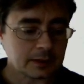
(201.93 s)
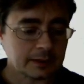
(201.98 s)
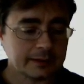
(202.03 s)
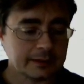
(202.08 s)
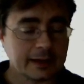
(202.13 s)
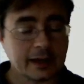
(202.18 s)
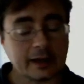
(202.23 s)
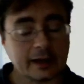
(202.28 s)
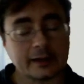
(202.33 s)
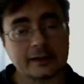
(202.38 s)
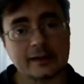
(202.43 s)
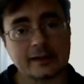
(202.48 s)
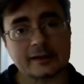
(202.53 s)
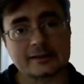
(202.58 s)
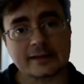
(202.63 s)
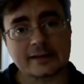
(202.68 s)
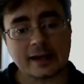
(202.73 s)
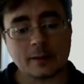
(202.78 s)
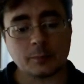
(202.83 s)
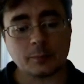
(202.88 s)
Now, the
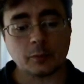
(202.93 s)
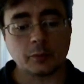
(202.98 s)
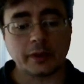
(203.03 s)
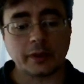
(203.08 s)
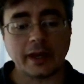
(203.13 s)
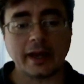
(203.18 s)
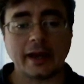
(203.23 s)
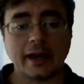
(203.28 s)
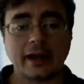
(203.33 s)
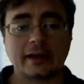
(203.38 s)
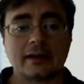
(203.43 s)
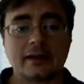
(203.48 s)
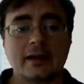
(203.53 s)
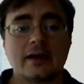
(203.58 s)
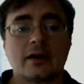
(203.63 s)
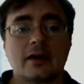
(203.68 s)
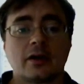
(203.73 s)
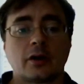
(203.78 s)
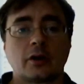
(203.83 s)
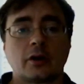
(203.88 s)
example we had
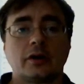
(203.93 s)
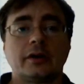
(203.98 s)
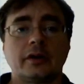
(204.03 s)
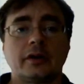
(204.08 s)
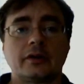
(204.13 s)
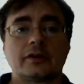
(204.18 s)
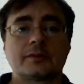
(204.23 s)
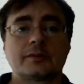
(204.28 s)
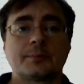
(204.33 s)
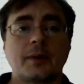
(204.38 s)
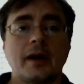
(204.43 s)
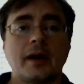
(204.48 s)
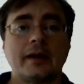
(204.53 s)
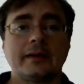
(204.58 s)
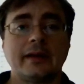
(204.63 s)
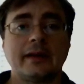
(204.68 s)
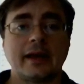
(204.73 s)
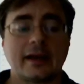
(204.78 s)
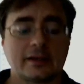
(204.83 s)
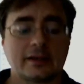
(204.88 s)
earlier in this
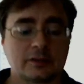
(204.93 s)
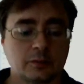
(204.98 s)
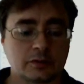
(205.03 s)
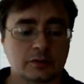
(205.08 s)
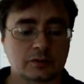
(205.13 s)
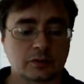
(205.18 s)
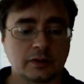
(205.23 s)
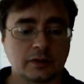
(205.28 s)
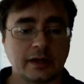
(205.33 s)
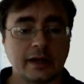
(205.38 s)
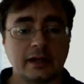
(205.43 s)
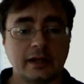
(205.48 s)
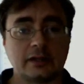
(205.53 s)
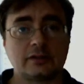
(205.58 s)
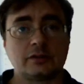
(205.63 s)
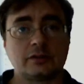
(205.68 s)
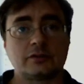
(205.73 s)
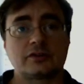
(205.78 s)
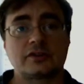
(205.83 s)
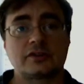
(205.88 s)
podcast was related
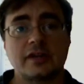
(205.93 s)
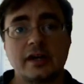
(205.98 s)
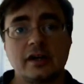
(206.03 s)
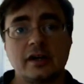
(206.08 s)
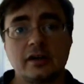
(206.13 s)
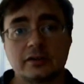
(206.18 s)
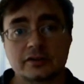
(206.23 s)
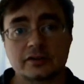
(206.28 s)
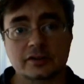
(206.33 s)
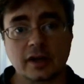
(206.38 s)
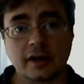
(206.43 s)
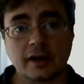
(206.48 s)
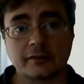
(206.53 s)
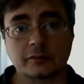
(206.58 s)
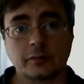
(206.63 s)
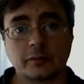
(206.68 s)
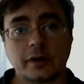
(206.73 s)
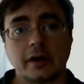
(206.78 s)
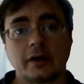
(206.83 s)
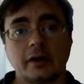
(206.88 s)
to sales
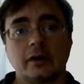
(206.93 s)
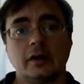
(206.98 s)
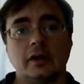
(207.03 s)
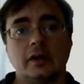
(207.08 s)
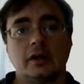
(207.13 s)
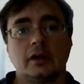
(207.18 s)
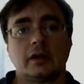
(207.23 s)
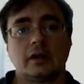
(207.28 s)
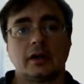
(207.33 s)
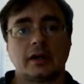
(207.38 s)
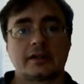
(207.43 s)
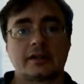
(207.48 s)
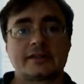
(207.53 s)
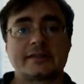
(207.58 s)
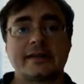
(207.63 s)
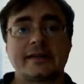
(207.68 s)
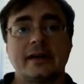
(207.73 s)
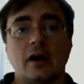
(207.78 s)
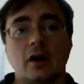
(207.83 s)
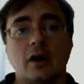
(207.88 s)
software,
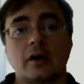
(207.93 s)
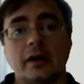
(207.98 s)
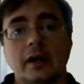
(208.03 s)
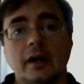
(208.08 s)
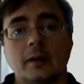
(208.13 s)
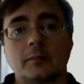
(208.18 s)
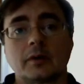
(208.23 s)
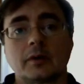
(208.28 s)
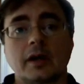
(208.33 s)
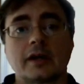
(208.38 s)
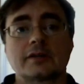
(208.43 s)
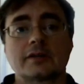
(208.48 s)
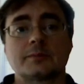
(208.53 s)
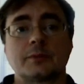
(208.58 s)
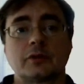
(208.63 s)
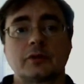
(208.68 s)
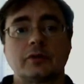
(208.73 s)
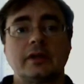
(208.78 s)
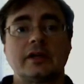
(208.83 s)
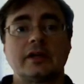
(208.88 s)
CRM,
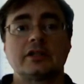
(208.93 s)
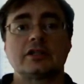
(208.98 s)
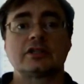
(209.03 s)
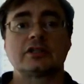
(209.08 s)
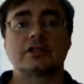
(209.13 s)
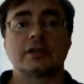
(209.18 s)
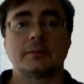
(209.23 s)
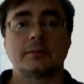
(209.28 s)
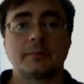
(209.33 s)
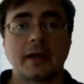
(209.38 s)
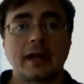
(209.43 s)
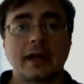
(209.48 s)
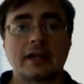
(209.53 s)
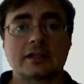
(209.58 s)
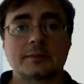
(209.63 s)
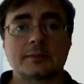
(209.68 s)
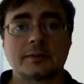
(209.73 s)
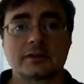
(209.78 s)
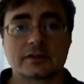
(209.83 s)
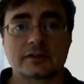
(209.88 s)
customer relationship
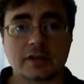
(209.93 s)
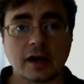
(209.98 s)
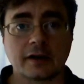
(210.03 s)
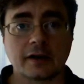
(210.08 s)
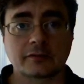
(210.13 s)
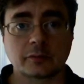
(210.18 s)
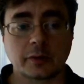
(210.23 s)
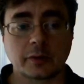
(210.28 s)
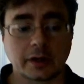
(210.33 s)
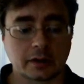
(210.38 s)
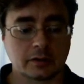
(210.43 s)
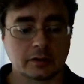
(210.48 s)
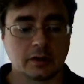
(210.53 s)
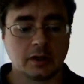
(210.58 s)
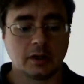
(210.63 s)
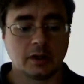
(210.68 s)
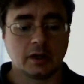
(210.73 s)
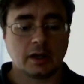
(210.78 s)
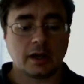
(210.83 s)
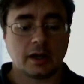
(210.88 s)
management software.
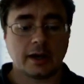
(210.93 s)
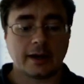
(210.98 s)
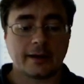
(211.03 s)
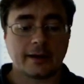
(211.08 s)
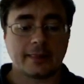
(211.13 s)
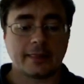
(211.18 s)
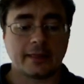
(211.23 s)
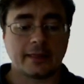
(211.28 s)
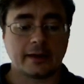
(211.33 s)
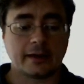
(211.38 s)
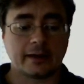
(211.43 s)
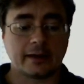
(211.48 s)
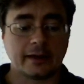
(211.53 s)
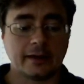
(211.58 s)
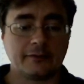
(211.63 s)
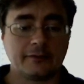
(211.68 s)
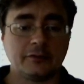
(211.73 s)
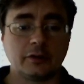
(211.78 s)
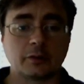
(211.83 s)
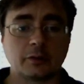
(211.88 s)
That
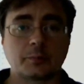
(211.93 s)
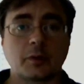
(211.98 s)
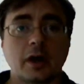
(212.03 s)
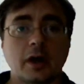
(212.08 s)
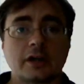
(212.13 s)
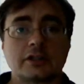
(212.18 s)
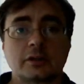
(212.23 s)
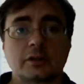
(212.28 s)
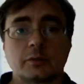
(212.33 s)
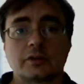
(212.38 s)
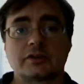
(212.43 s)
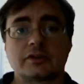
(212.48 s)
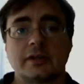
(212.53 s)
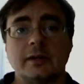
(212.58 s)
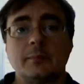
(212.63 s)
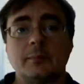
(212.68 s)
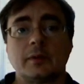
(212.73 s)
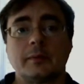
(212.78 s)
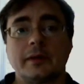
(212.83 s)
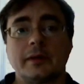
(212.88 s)
if your project was to
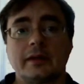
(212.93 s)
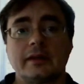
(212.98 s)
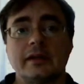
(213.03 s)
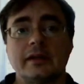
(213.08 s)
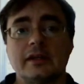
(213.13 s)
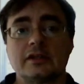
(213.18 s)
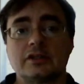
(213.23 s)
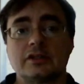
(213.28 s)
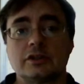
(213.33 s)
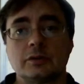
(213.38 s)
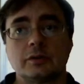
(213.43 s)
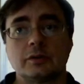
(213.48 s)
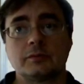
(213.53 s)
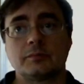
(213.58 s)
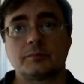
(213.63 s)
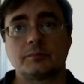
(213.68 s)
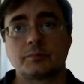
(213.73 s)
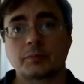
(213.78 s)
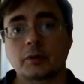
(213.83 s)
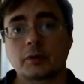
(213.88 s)
implement this, you would
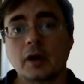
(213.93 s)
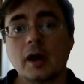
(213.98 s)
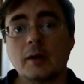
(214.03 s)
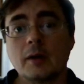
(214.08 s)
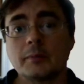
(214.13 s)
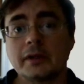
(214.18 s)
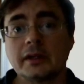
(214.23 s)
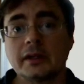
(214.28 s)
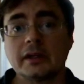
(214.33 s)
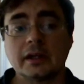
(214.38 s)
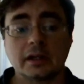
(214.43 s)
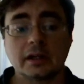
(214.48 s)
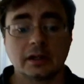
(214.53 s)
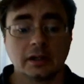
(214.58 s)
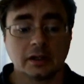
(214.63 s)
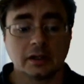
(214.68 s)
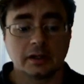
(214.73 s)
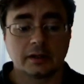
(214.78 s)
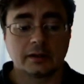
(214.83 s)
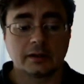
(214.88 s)
probably get
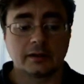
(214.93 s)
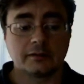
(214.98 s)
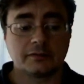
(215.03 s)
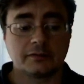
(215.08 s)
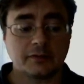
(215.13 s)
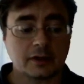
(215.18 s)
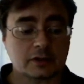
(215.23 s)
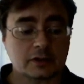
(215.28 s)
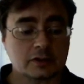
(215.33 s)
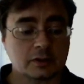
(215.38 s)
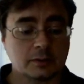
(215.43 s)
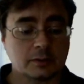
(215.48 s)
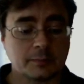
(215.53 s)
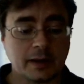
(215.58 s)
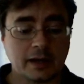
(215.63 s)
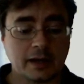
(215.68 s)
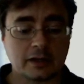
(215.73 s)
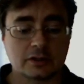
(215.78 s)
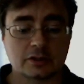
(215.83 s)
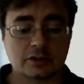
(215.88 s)
the functional
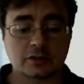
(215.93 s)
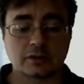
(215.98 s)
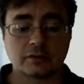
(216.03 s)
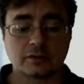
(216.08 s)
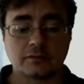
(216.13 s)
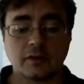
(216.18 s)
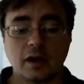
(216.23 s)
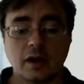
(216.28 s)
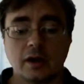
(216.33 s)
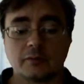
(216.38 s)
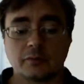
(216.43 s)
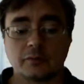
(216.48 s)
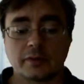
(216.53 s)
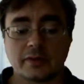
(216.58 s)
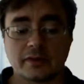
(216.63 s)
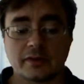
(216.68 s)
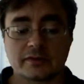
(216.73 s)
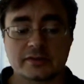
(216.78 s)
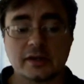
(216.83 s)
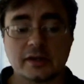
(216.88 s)
manager involved
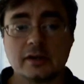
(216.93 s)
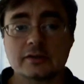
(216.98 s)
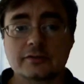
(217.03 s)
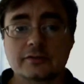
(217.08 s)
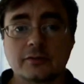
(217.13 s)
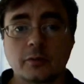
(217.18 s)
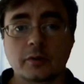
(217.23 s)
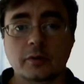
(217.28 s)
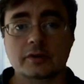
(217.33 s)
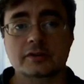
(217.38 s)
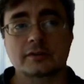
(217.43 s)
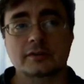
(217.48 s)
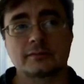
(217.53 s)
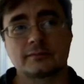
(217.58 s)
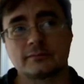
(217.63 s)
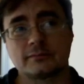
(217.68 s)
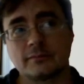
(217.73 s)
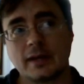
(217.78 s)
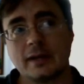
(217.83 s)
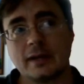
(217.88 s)
with the sales force
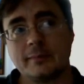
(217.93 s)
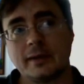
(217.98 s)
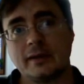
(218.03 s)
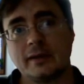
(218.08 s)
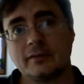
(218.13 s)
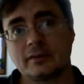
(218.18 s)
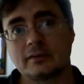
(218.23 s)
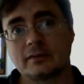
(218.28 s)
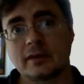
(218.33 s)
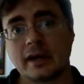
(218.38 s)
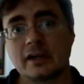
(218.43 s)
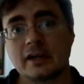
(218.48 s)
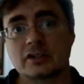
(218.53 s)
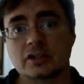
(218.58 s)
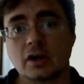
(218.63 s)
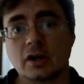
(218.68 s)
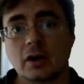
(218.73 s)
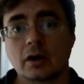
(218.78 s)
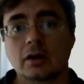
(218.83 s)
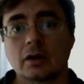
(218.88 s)
and maybe even
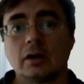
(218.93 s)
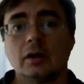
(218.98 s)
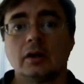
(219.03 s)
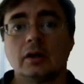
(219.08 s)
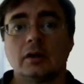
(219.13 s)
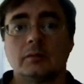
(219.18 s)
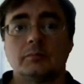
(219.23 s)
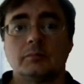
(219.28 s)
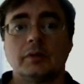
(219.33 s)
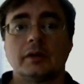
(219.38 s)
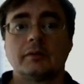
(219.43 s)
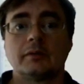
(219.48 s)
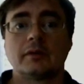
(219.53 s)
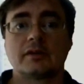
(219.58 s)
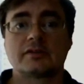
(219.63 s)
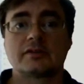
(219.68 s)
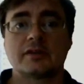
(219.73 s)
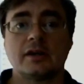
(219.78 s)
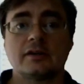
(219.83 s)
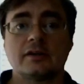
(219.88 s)
HR, but
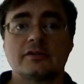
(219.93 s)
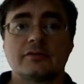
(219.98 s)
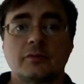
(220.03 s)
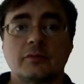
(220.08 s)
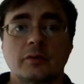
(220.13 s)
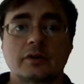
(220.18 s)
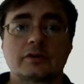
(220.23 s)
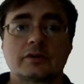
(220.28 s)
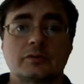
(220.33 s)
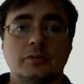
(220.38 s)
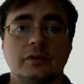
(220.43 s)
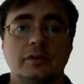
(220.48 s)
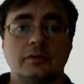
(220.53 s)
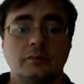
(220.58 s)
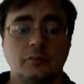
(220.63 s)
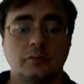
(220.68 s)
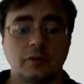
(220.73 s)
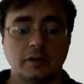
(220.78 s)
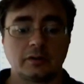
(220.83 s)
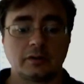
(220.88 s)
the sales force
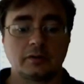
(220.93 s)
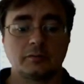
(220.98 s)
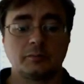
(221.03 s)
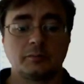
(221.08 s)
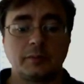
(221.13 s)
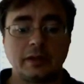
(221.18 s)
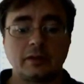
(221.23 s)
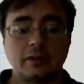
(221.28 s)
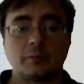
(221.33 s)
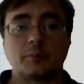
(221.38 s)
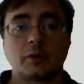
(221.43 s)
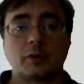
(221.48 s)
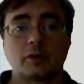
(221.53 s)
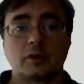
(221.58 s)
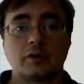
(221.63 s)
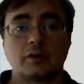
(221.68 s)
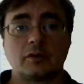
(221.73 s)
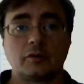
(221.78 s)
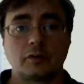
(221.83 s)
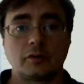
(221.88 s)
would be the
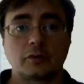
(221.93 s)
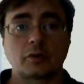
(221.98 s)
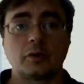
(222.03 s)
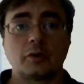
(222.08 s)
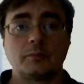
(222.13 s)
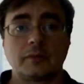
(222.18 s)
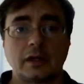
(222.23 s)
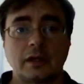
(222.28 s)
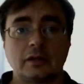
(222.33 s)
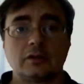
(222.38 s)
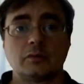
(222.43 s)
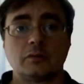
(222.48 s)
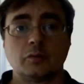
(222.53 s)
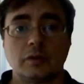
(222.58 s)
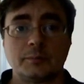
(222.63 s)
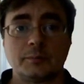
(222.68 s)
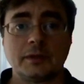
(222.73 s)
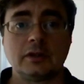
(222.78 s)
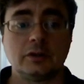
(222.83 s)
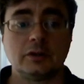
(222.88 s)
group that
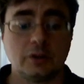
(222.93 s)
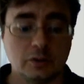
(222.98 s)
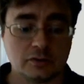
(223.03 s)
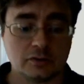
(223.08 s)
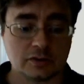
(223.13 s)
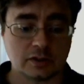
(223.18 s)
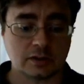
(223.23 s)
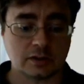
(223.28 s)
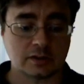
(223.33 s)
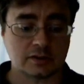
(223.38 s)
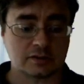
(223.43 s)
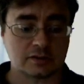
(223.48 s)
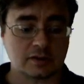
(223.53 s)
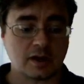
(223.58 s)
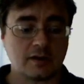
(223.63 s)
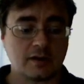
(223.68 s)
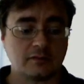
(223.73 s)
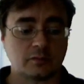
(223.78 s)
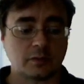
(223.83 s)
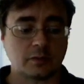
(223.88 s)
would be using this
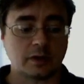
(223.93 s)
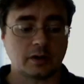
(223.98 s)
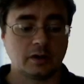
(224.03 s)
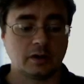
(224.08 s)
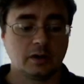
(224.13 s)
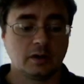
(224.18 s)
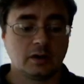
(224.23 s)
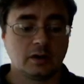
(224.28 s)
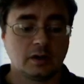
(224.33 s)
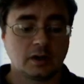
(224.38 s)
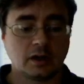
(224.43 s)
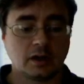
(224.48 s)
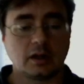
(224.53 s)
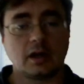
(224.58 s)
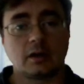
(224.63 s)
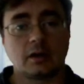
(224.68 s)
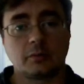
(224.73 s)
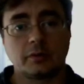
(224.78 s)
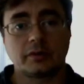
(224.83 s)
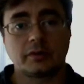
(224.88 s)
software
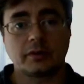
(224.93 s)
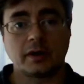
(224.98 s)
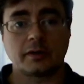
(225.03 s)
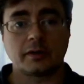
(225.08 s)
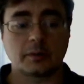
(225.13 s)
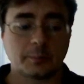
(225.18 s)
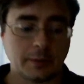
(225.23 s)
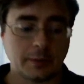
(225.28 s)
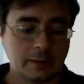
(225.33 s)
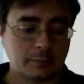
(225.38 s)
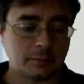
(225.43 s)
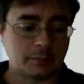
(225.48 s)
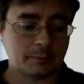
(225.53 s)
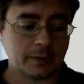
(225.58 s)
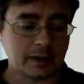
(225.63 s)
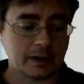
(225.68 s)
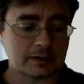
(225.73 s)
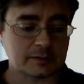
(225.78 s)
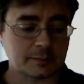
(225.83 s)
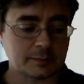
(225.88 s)
along with other people
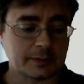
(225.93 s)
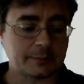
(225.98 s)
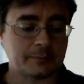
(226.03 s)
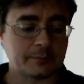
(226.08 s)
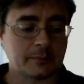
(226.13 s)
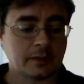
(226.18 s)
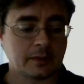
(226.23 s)
possibly.